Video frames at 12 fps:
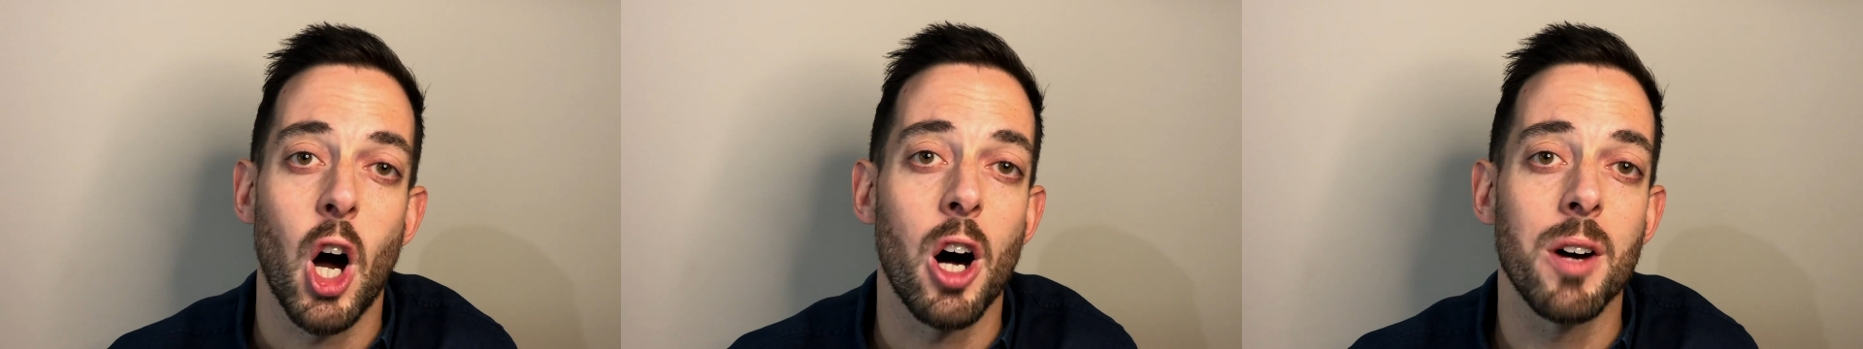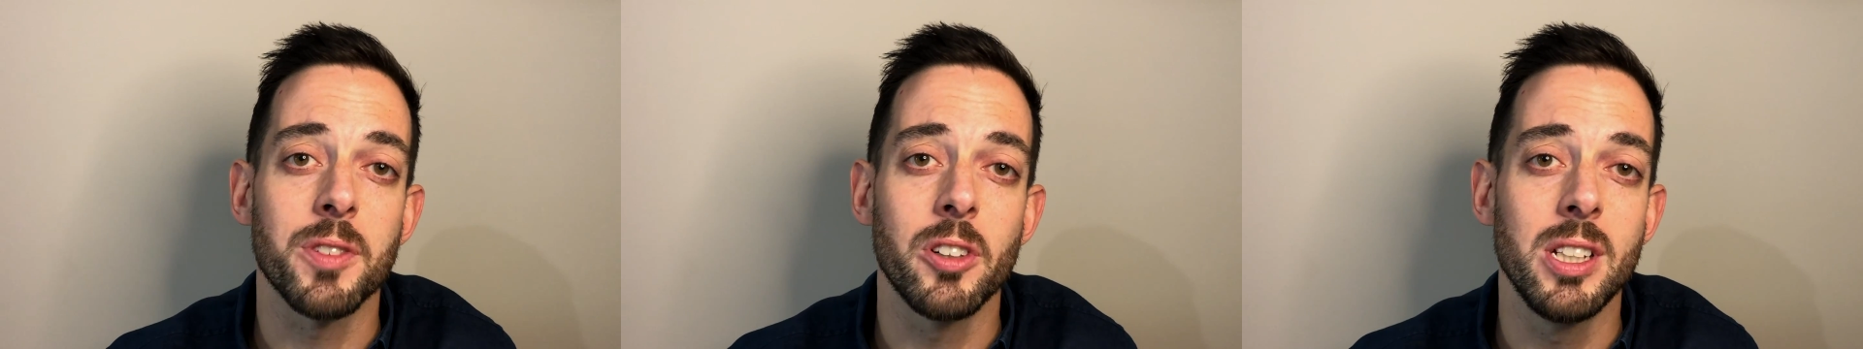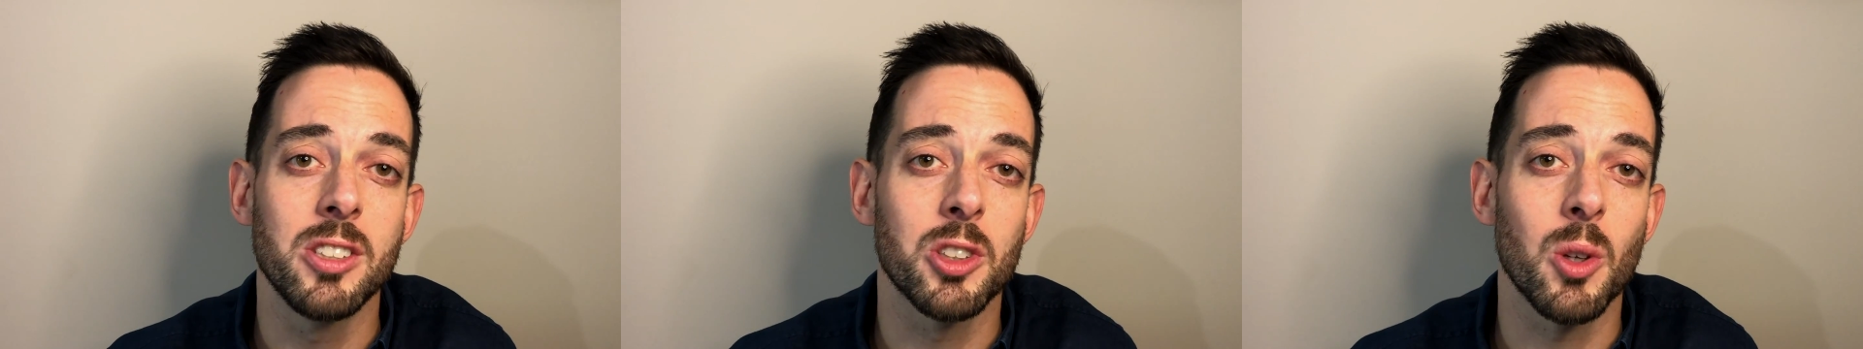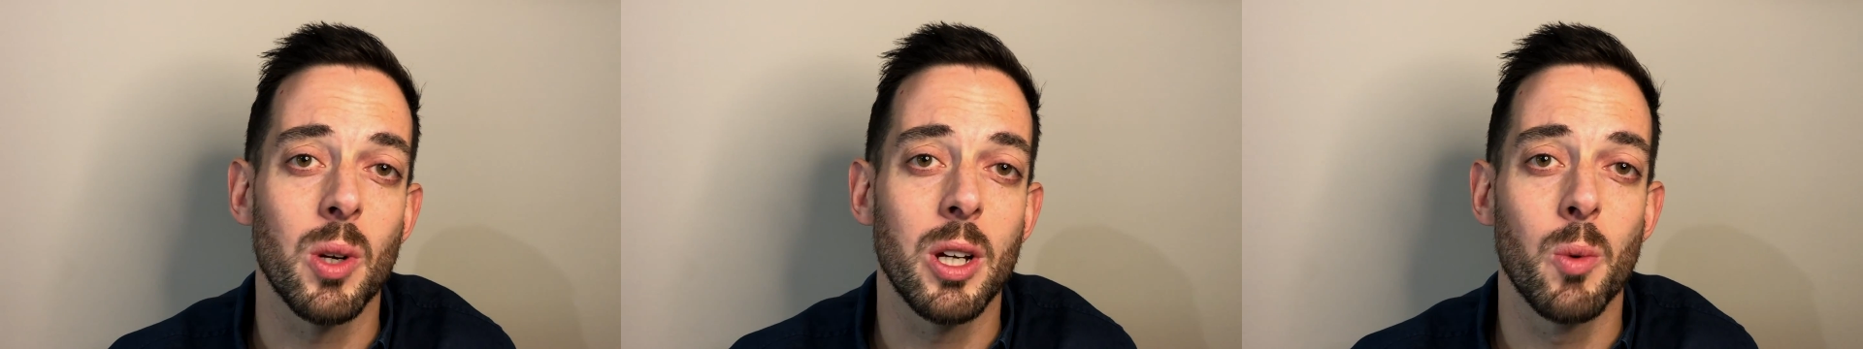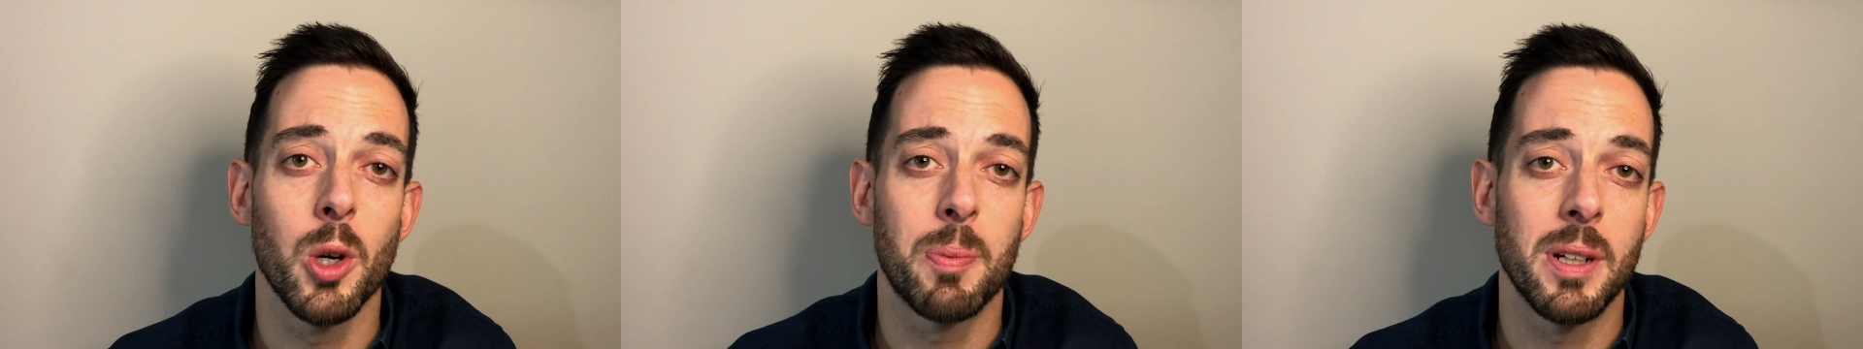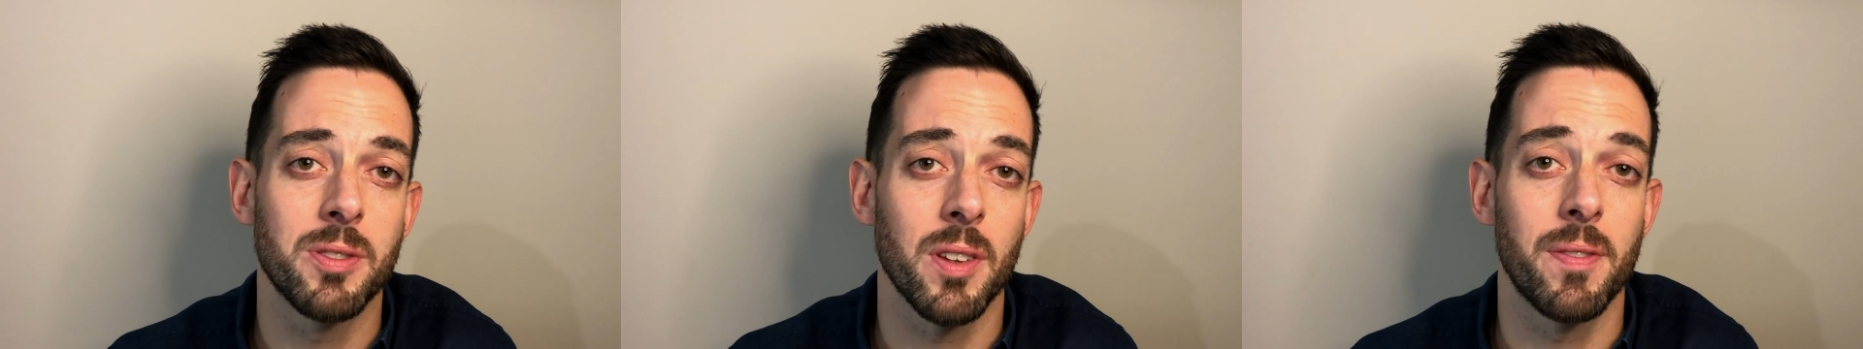After installing
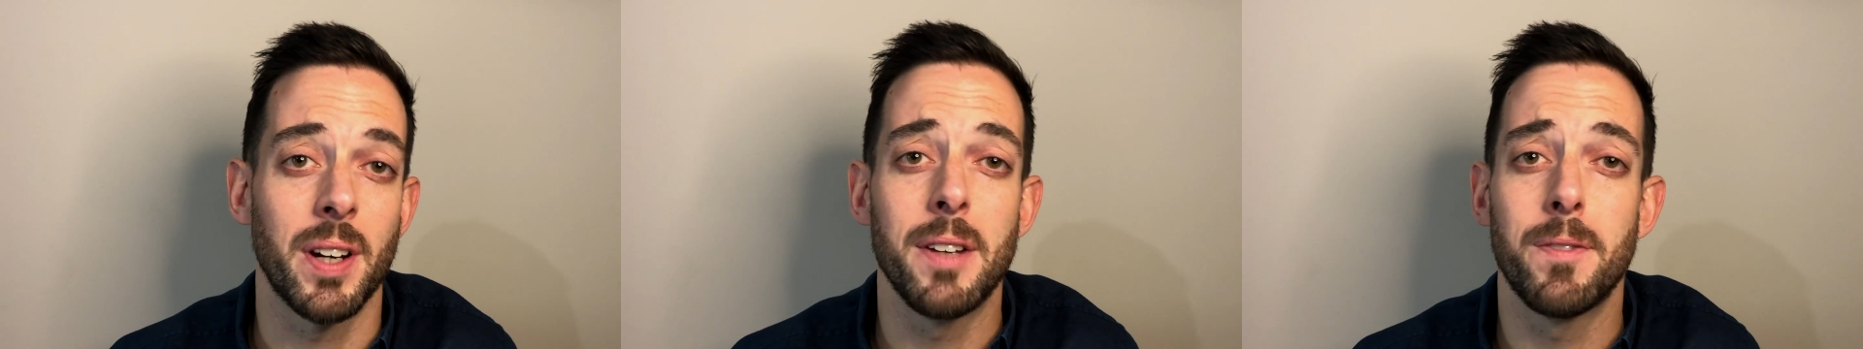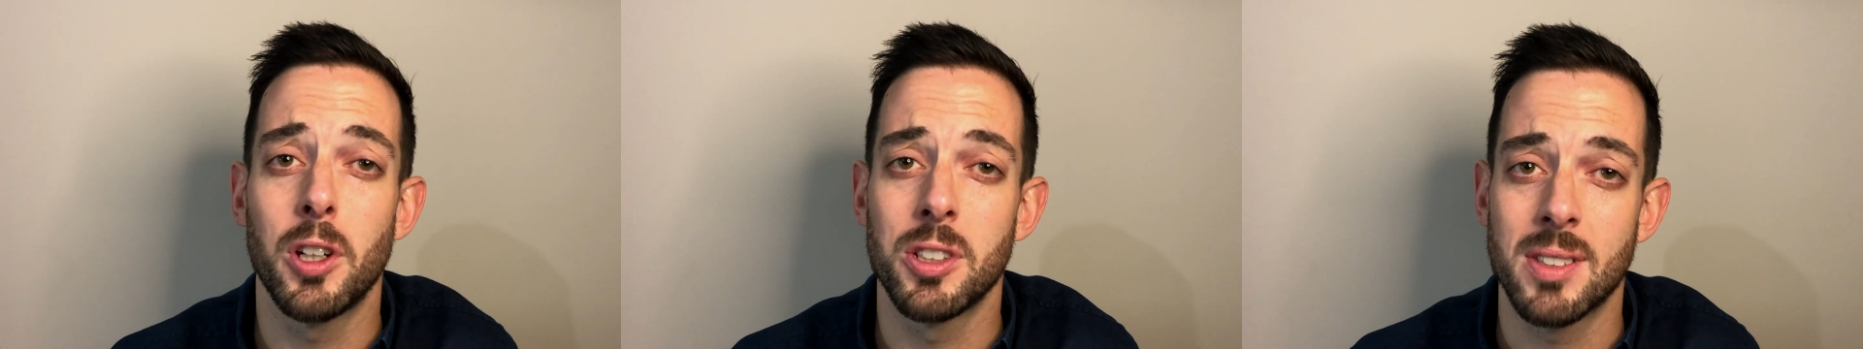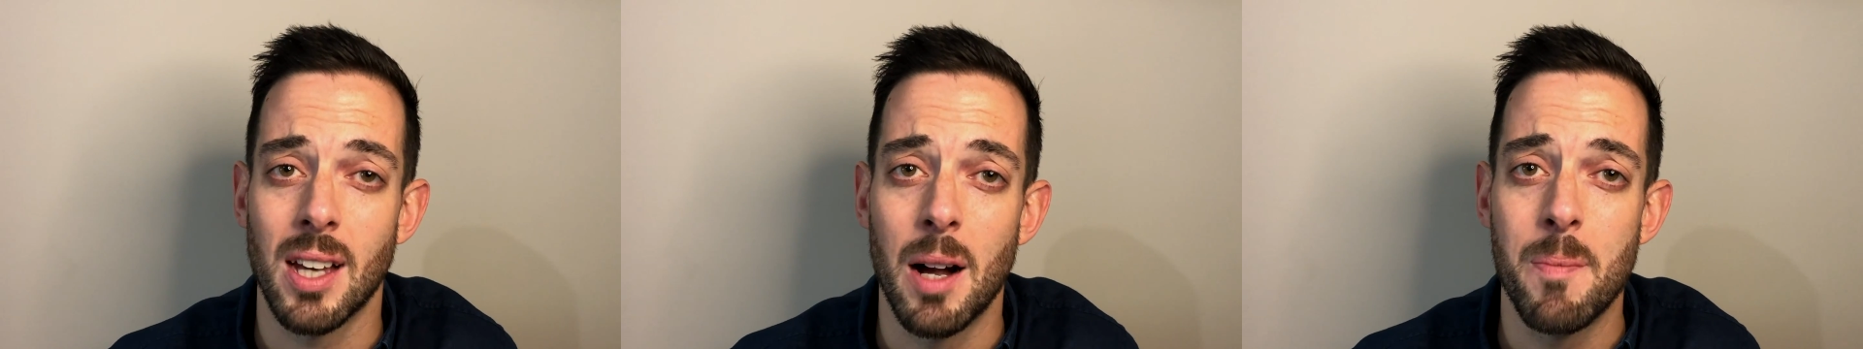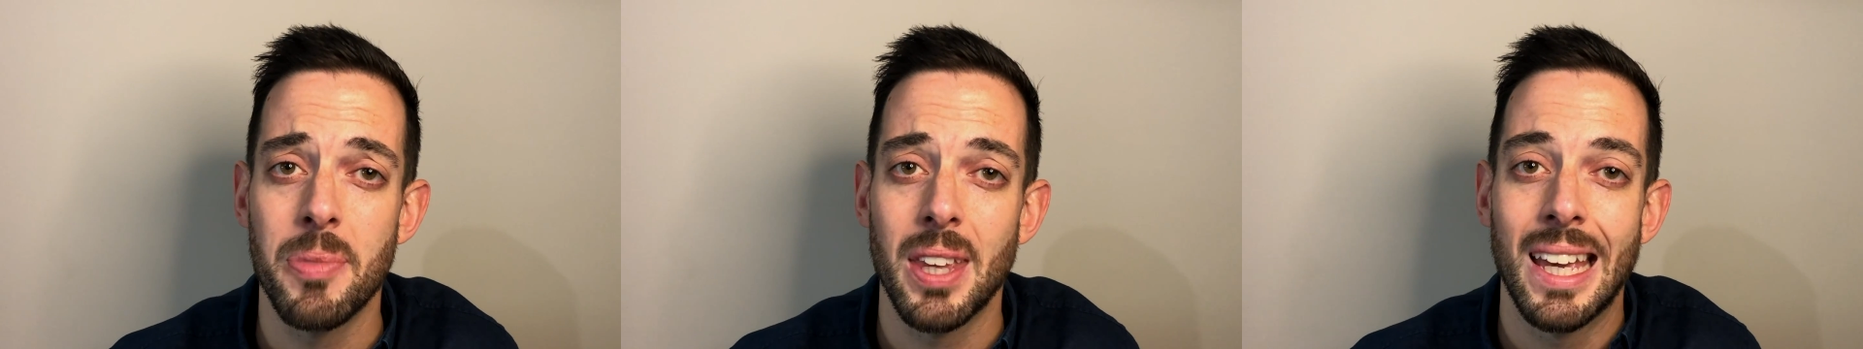WordPress for the very first time,